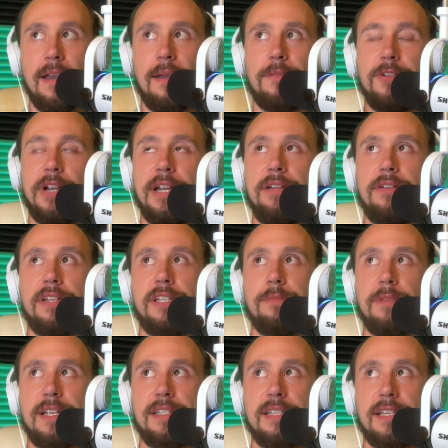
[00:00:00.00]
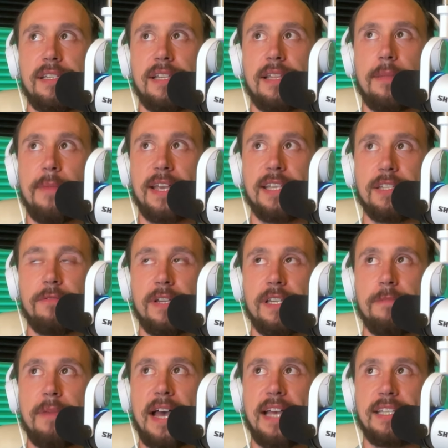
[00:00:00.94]
trying to express this in the best
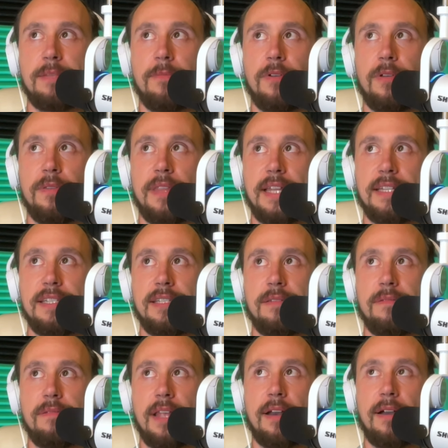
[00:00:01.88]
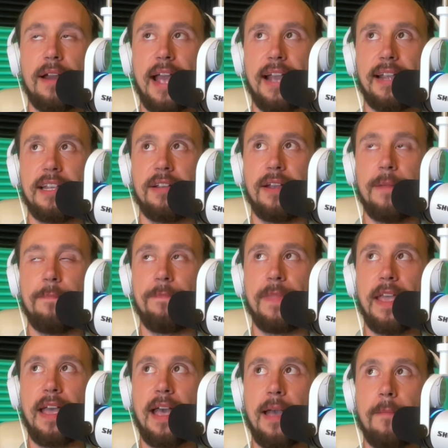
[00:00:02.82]
ways possible that are accurate.
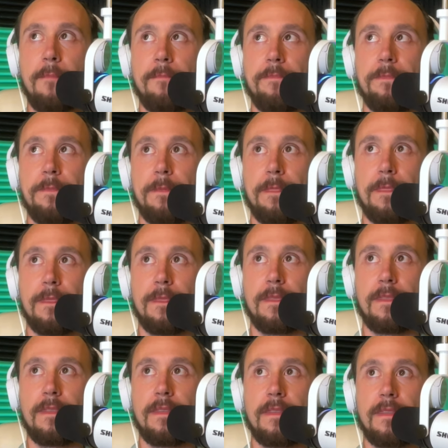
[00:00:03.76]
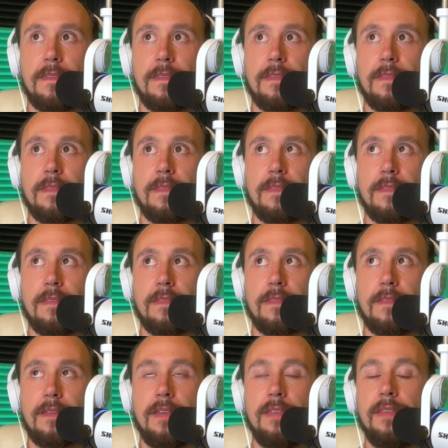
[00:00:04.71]

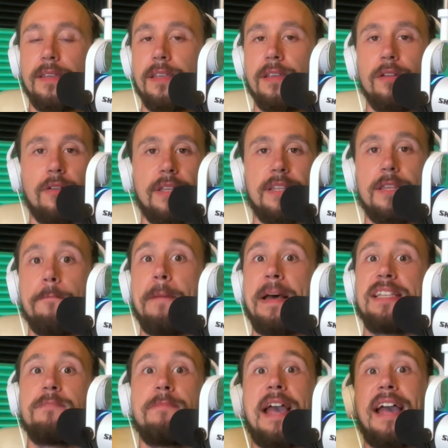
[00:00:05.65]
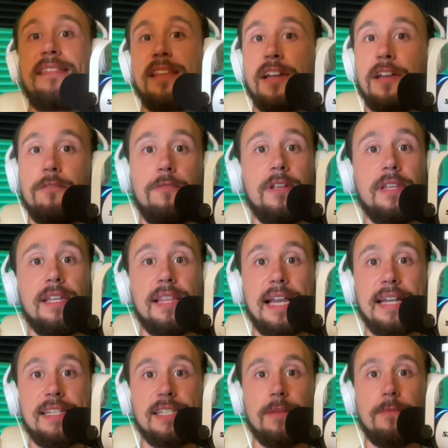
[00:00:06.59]
Like the best path that could really
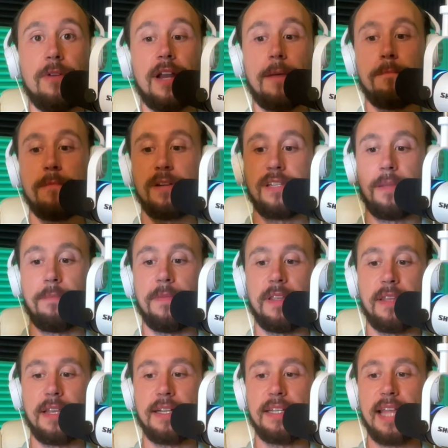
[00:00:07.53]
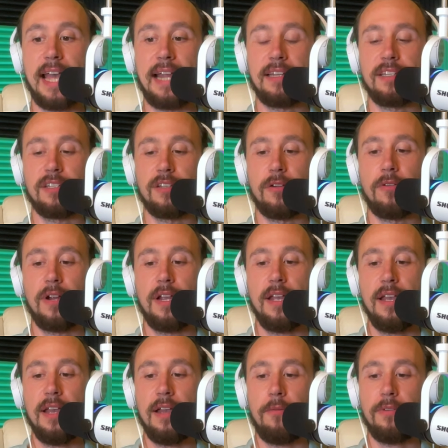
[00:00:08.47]
light someone up or something like that. So
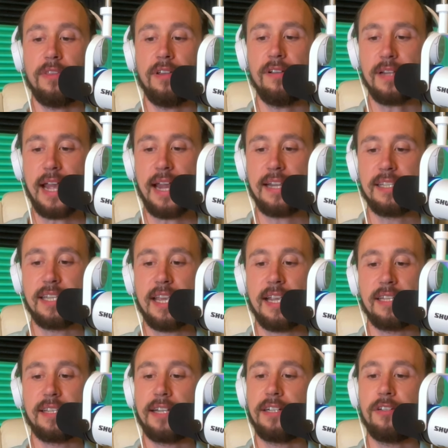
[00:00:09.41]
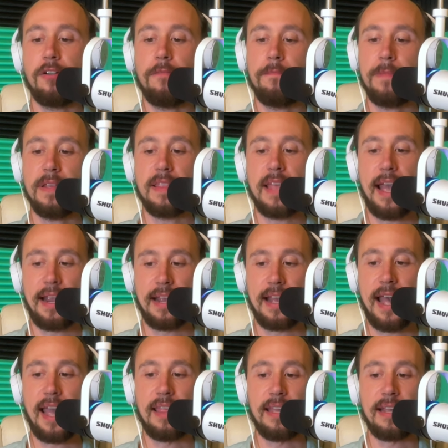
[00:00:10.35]
what they're kind of saying is like, don't be that
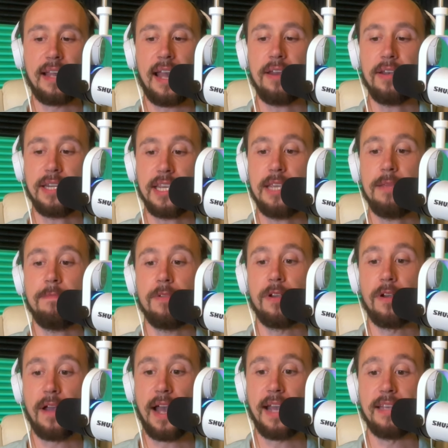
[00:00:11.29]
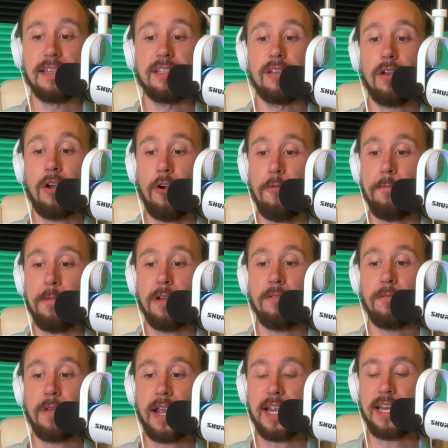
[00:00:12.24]
guy. Like, I'd keep your eyes
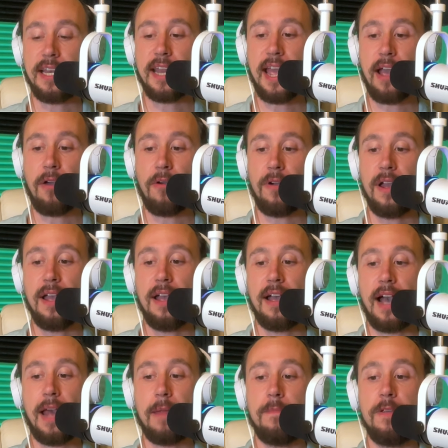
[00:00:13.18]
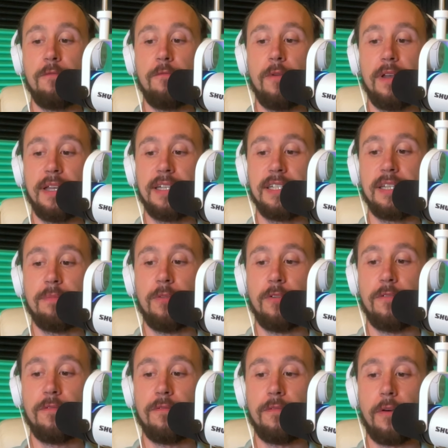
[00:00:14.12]
open right now. I'd be willing to
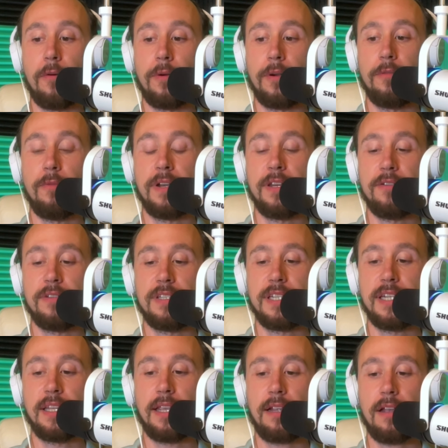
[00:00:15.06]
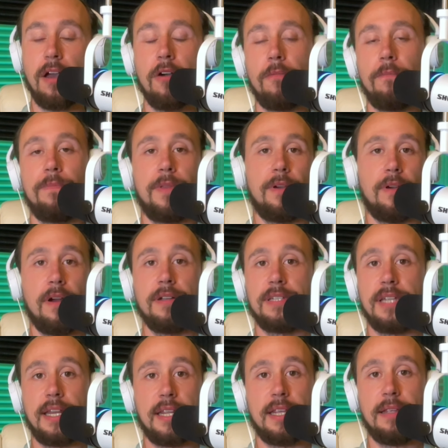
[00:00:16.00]
move forward when you see like, oh, there
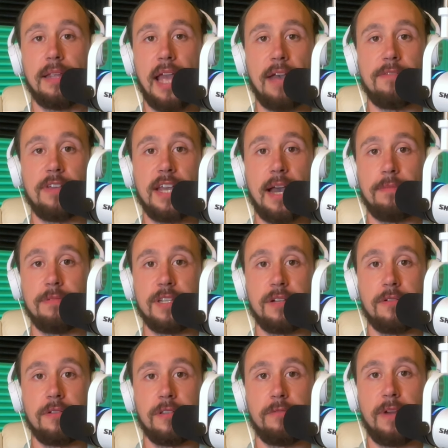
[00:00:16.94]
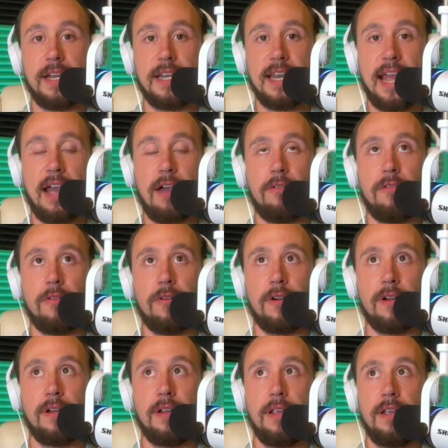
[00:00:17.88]
aren't any heavy obstacles right now, or